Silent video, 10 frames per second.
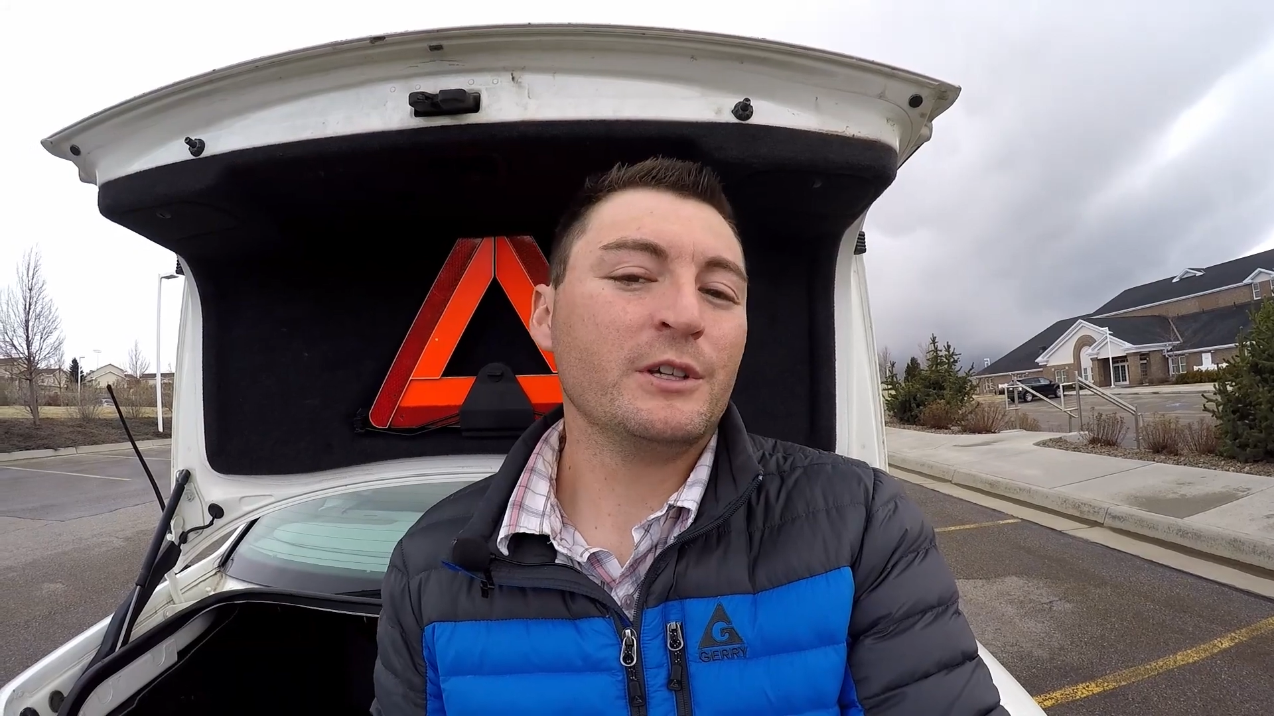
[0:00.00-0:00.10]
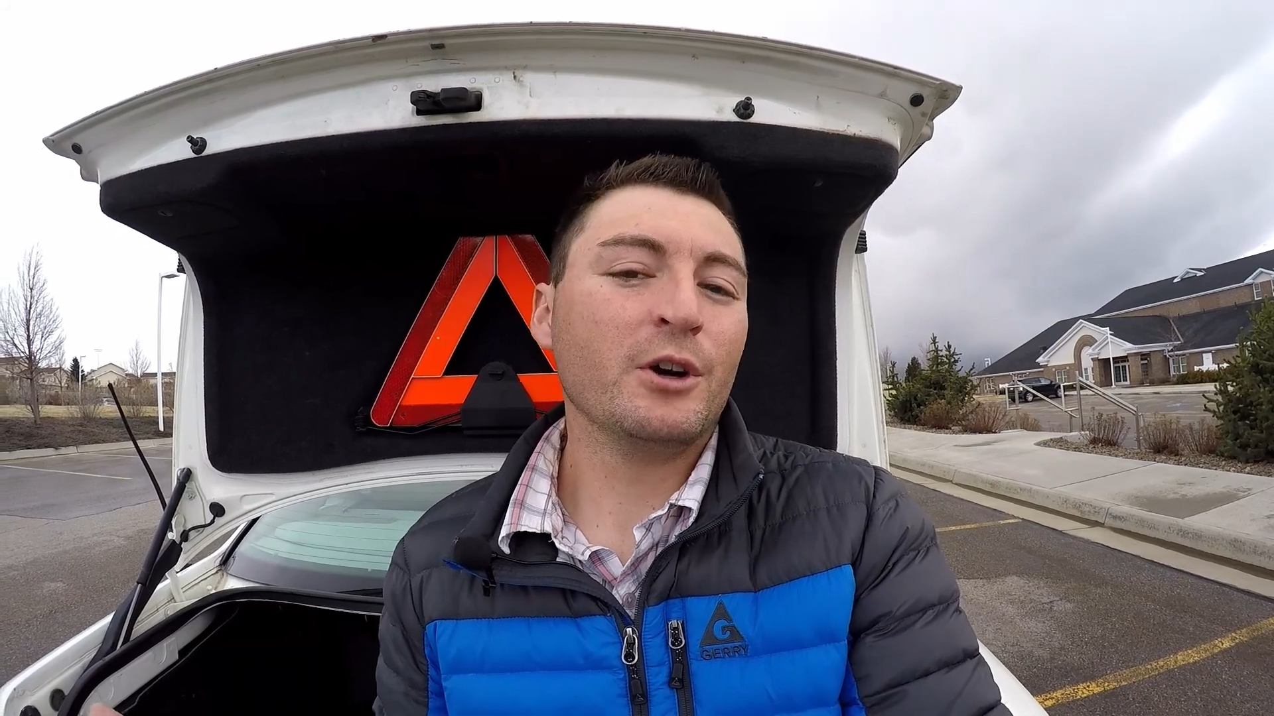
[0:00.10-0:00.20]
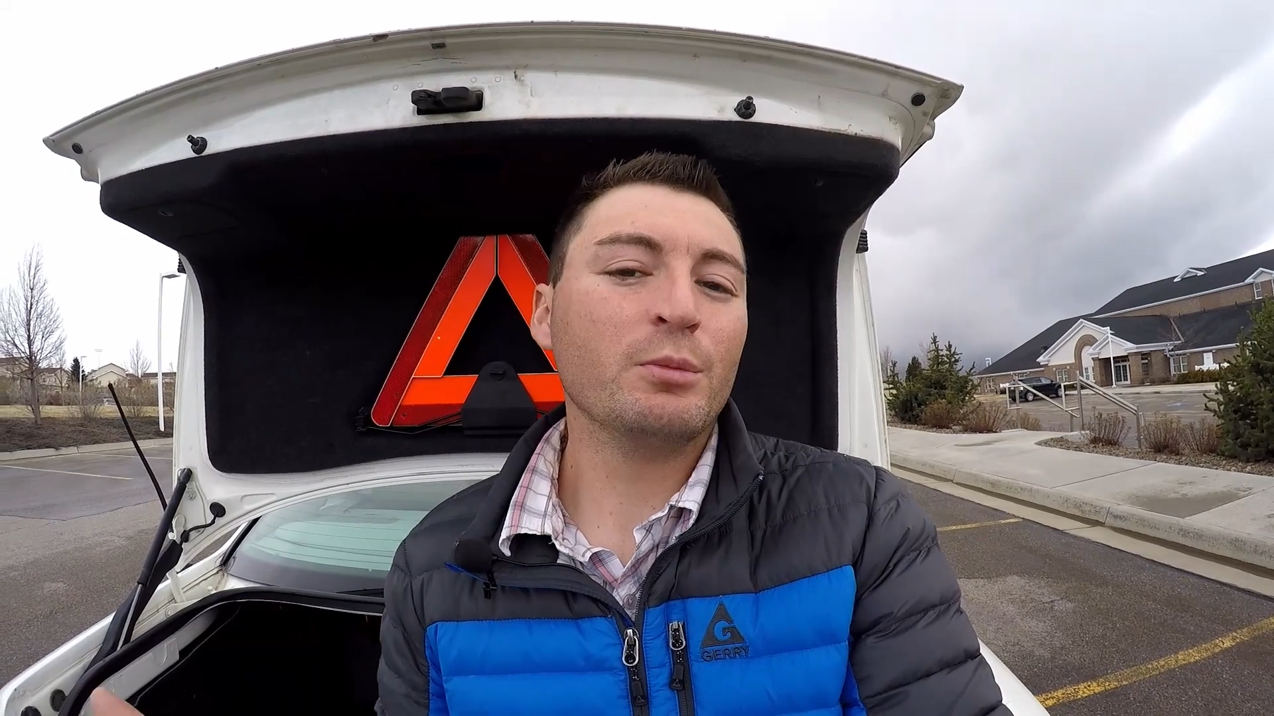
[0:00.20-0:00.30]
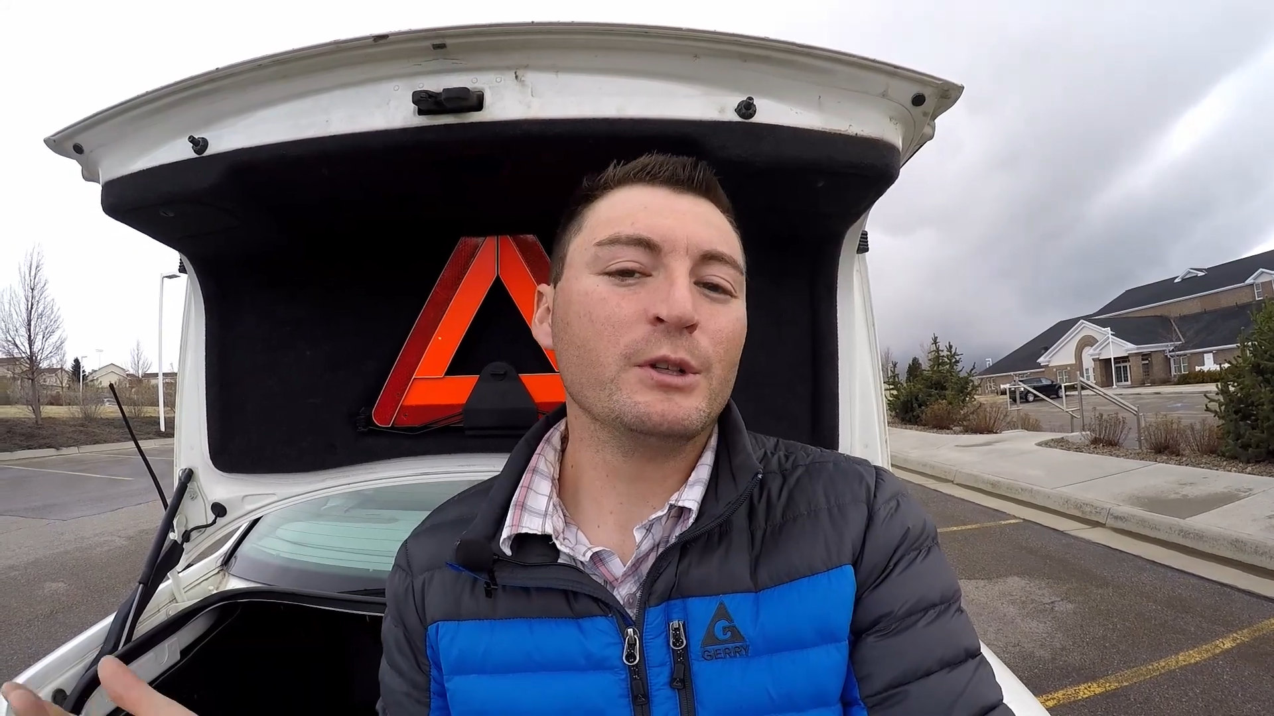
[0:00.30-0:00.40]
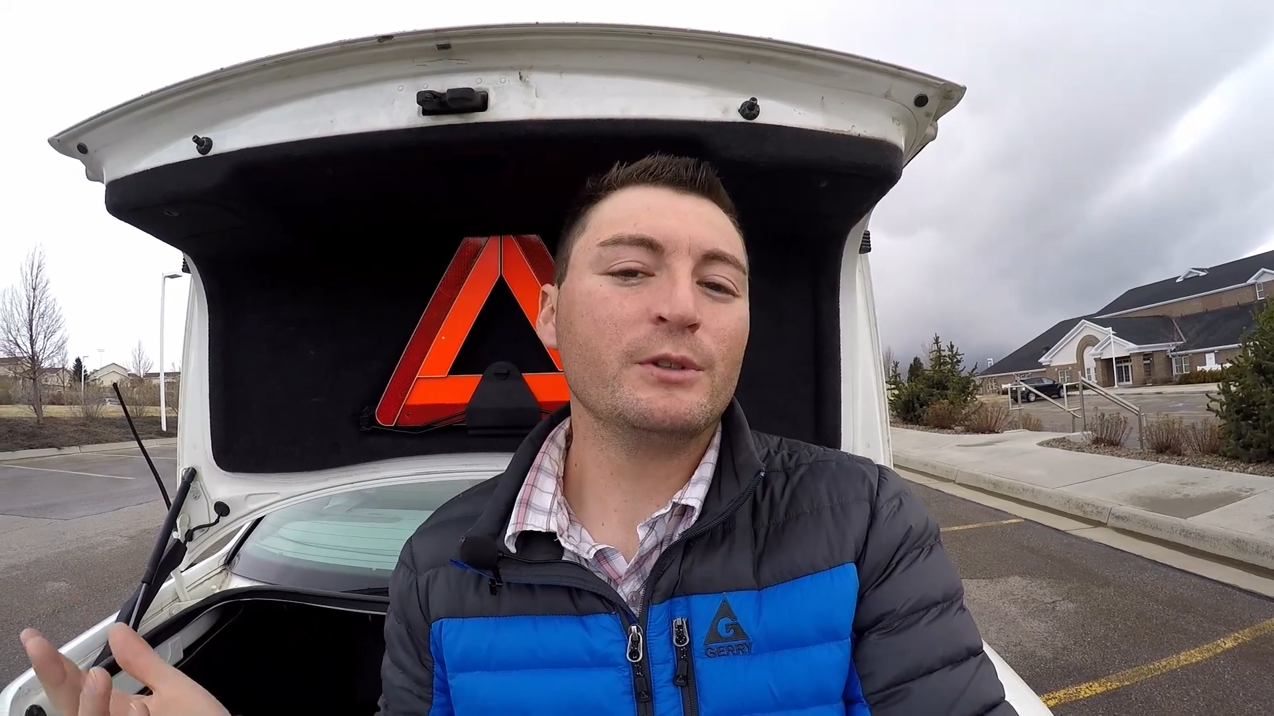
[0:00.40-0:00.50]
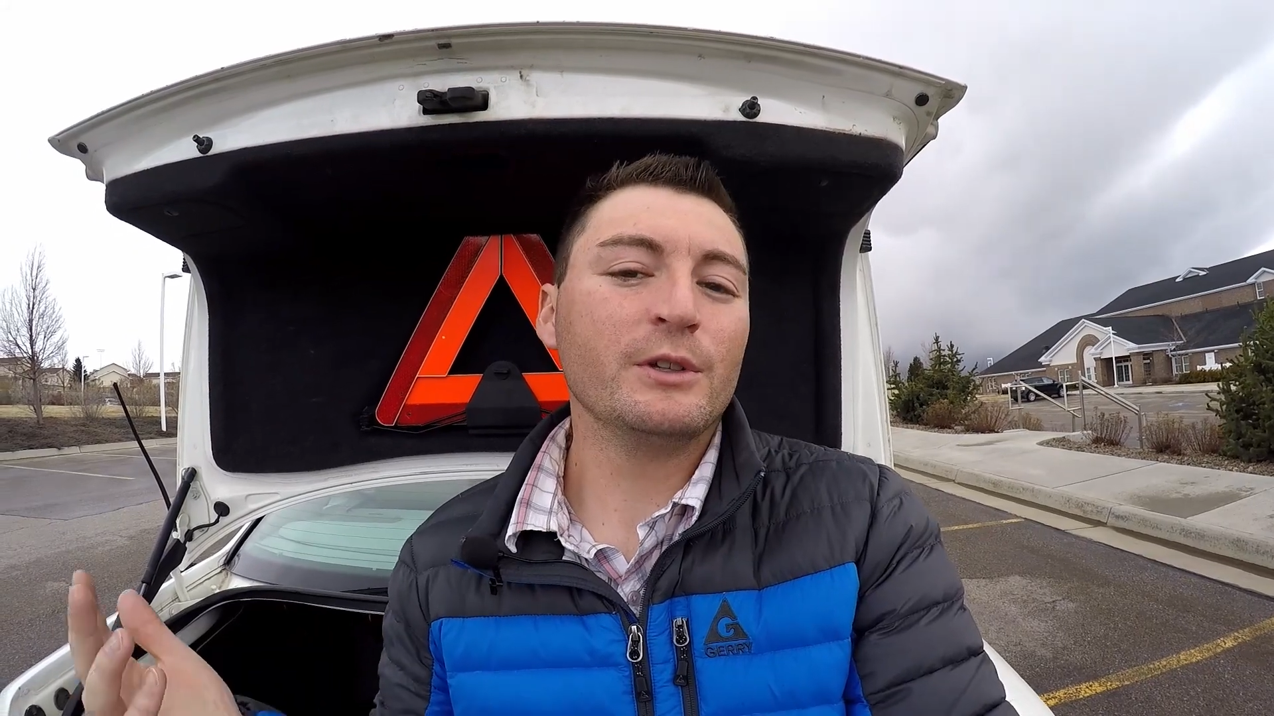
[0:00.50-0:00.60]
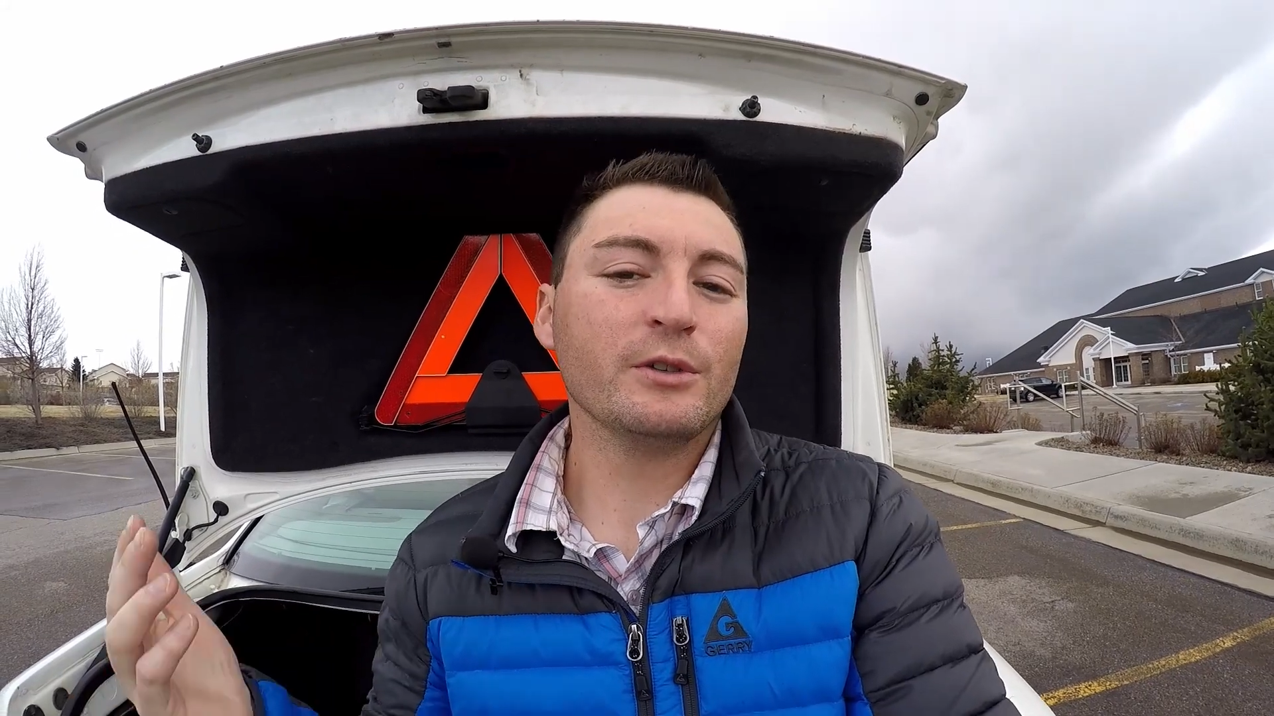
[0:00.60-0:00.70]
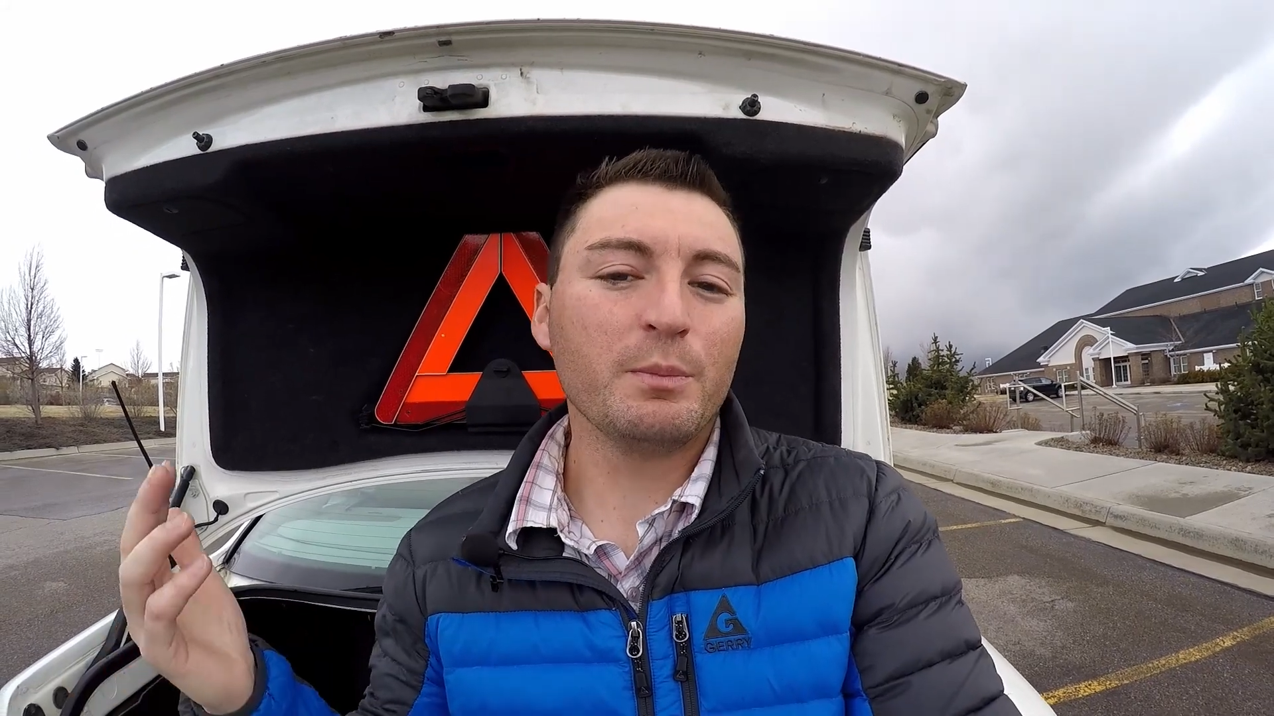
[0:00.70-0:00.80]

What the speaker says: no Bluetooth,